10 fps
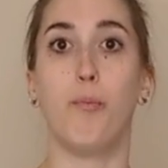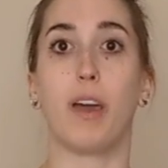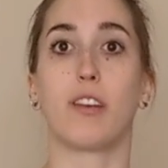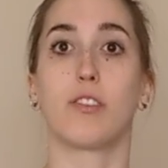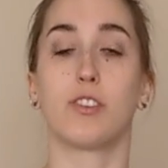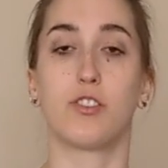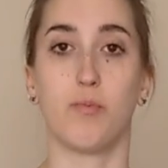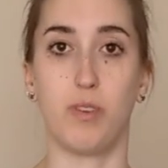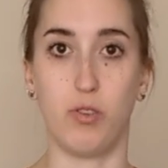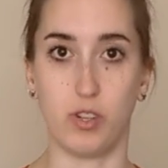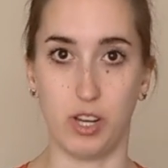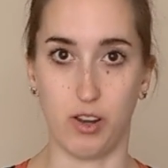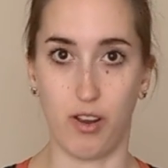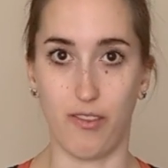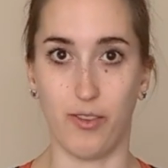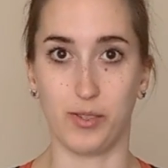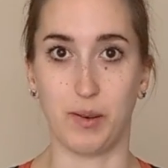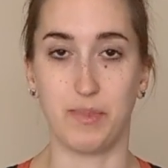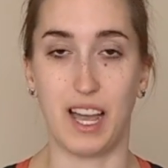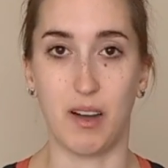better distribution of those
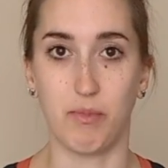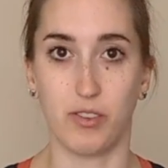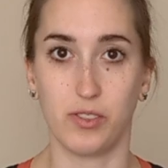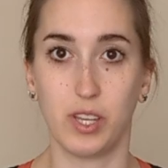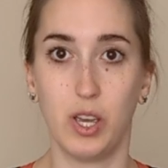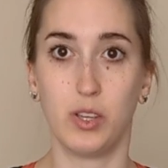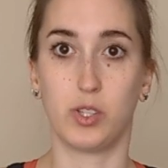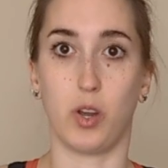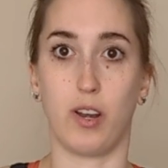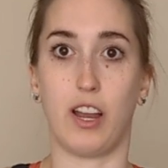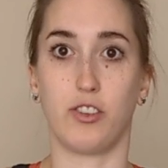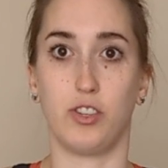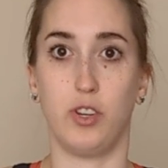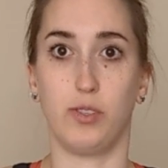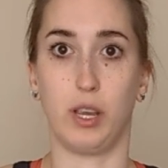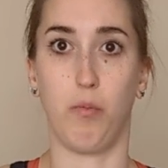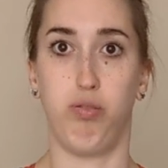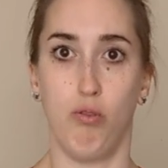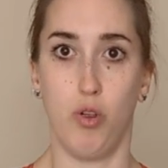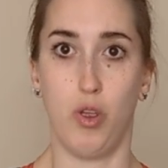abdominals, so you're not just using
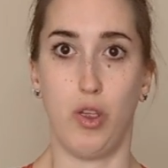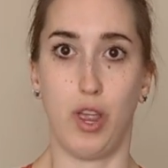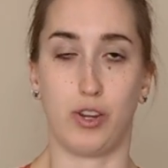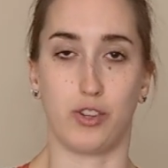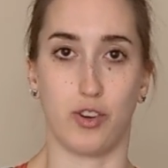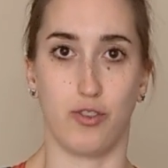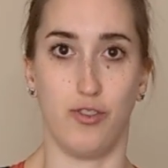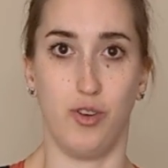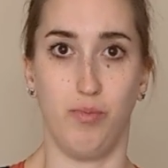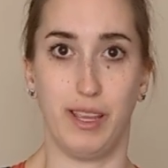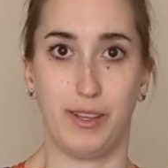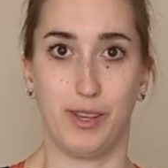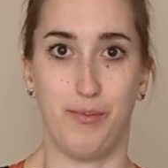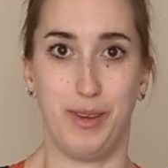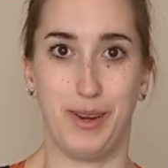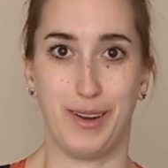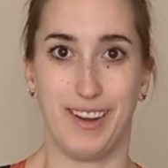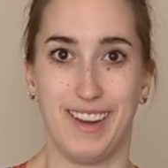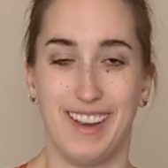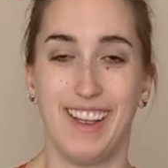external obliques up here.
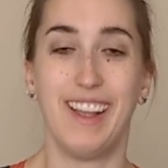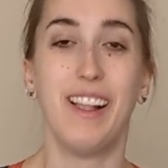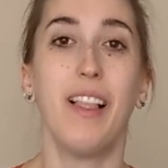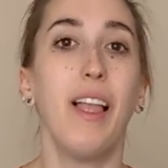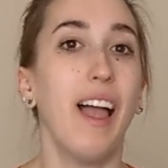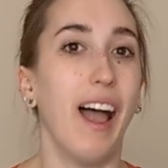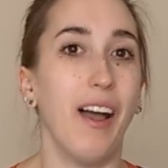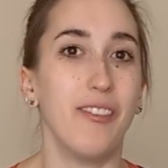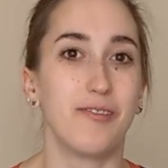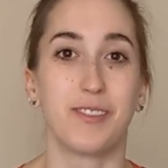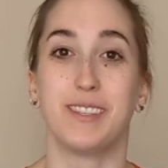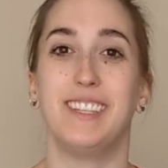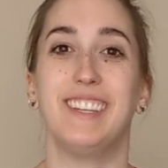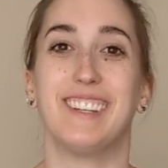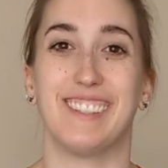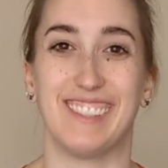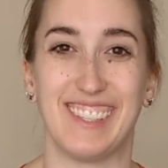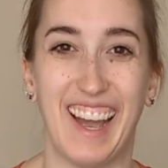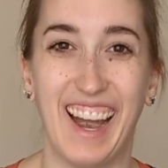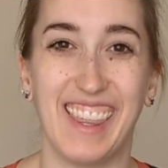For
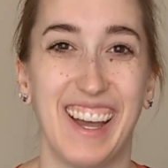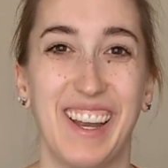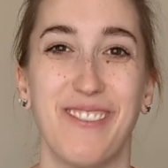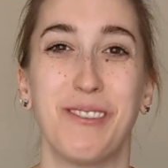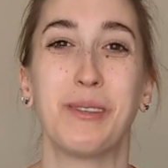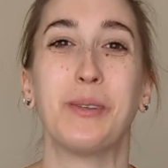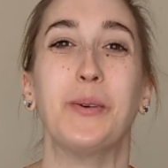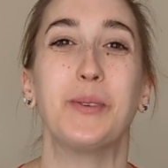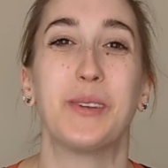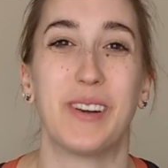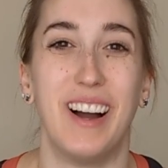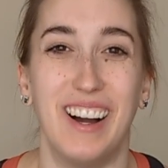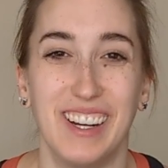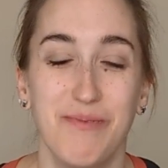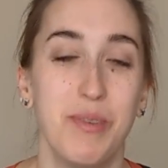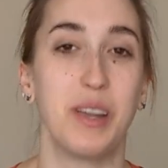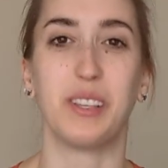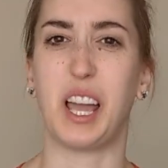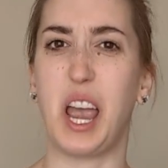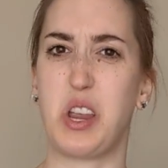years, I thought I was so strong
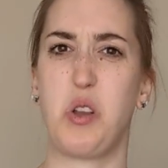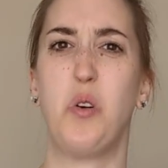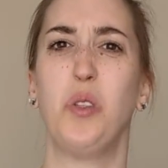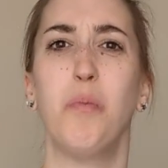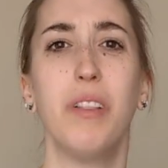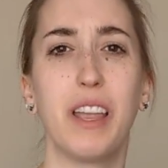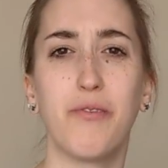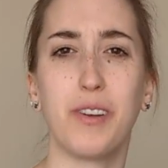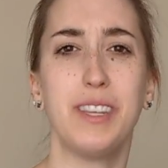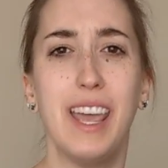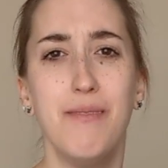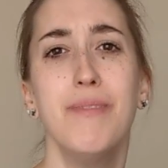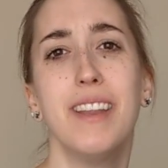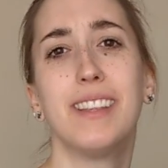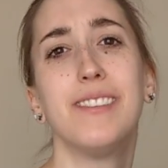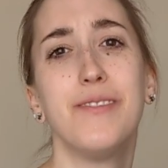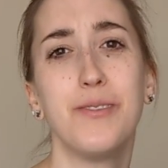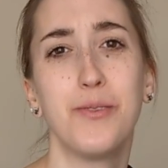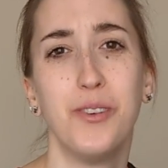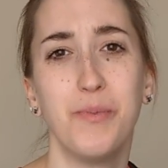because I could hold a plank for 10 minutes if
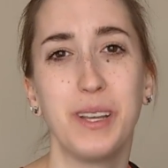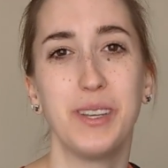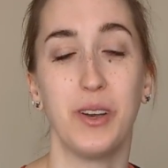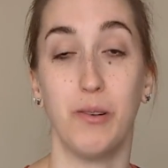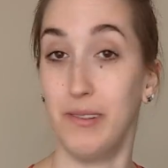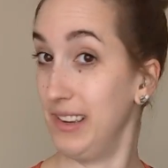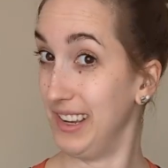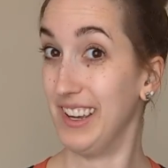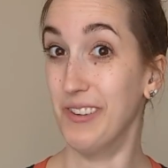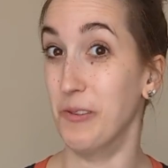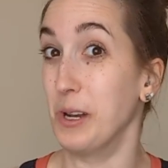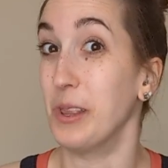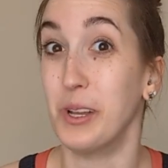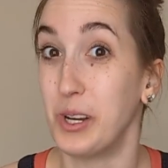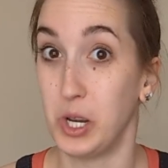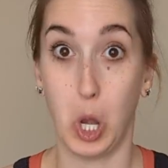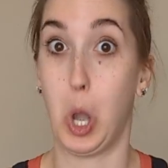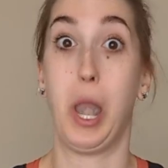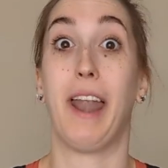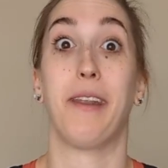you told me to. Would it look
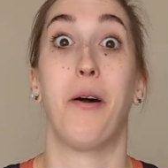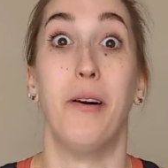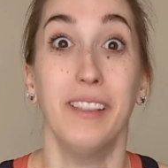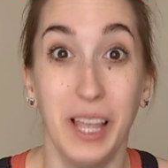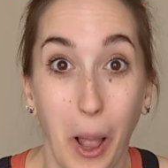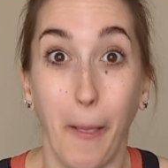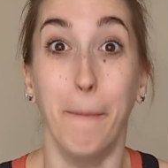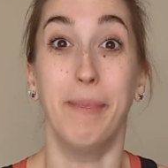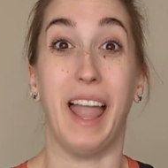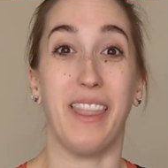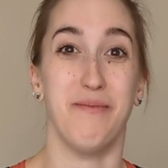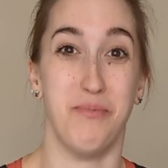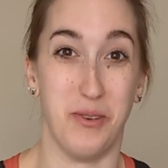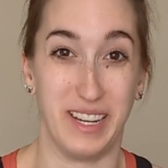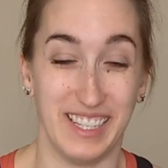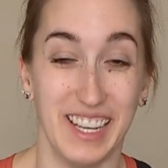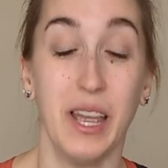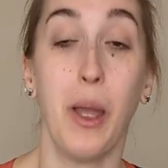good? Not at all. Not the point.